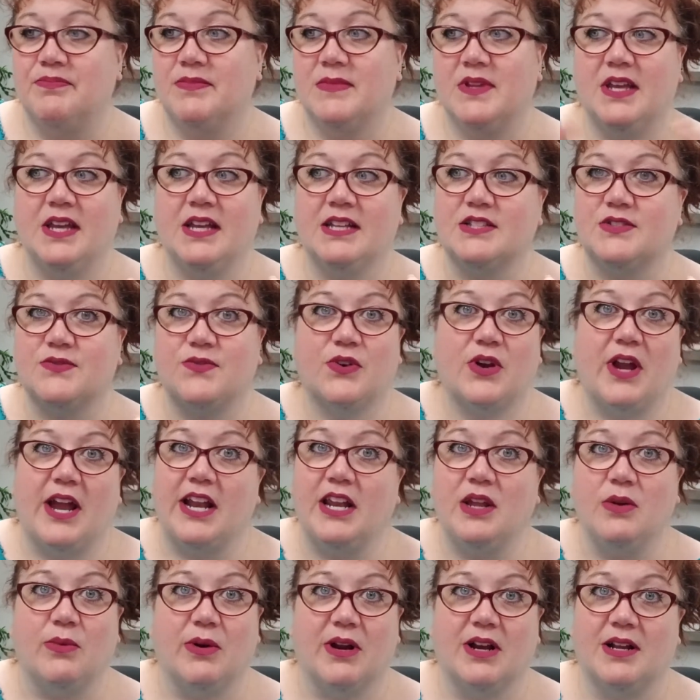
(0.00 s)
it's for
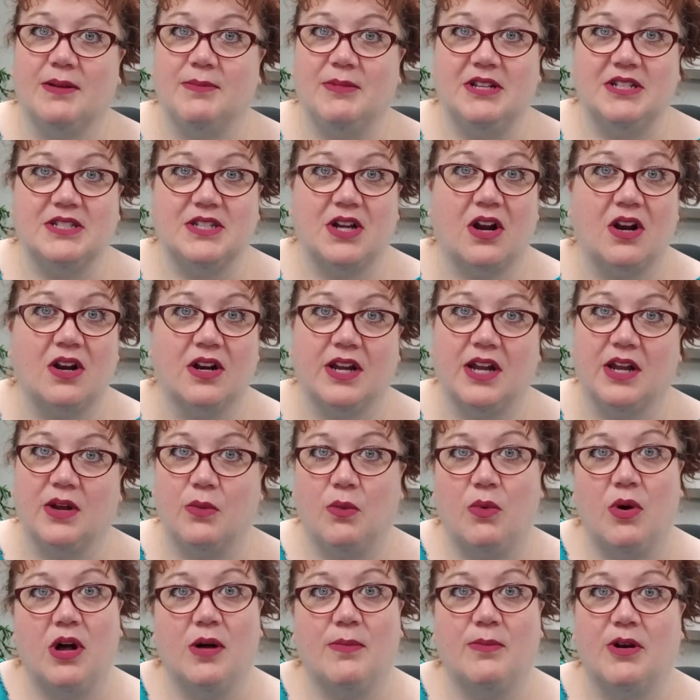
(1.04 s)
anywhere. I mean, Target,
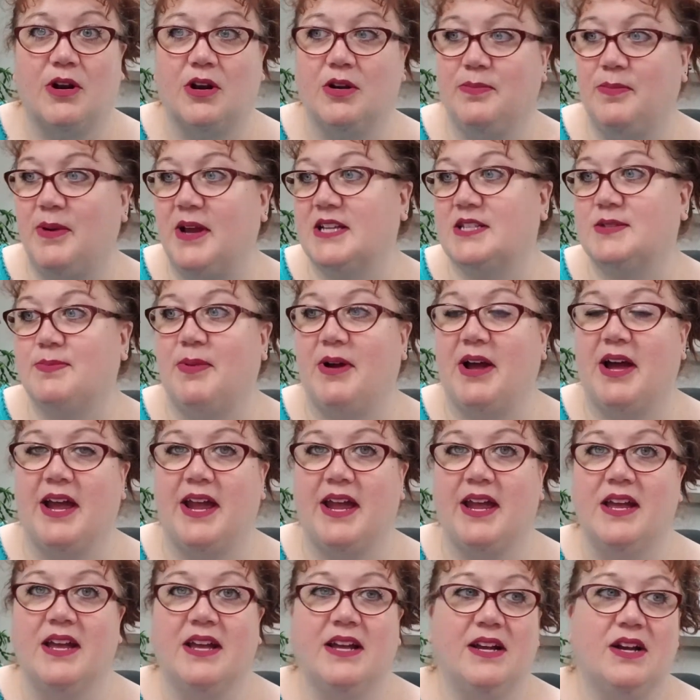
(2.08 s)
Walmart, Best Buy,
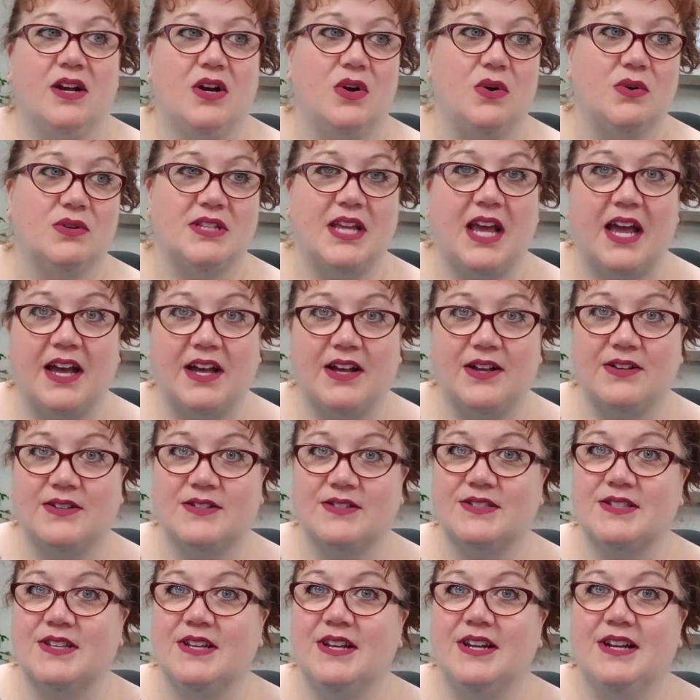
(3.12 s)

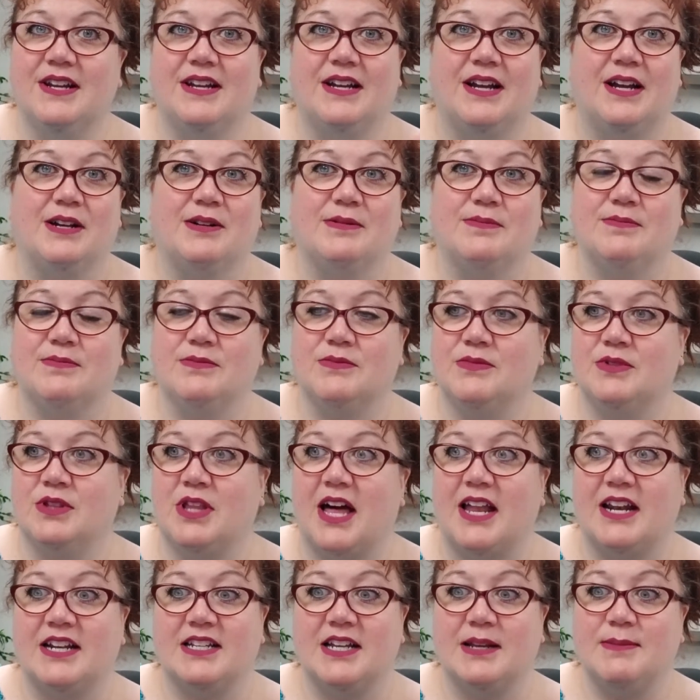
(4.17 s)
hotels. A
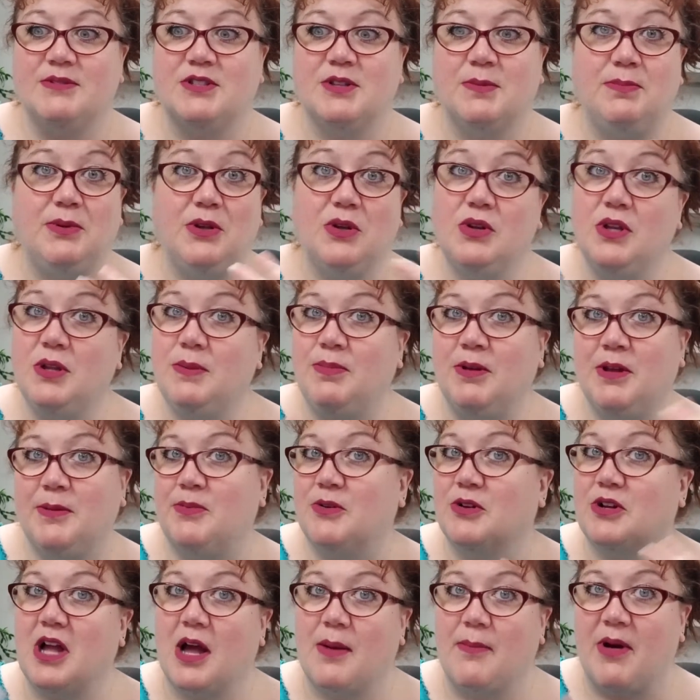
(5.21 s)
lot of times the beauty people
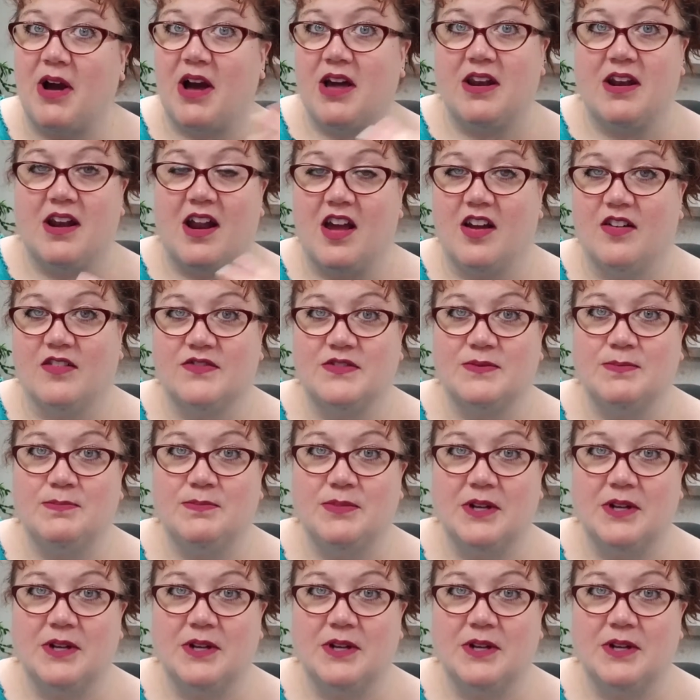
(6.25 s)
come on and off.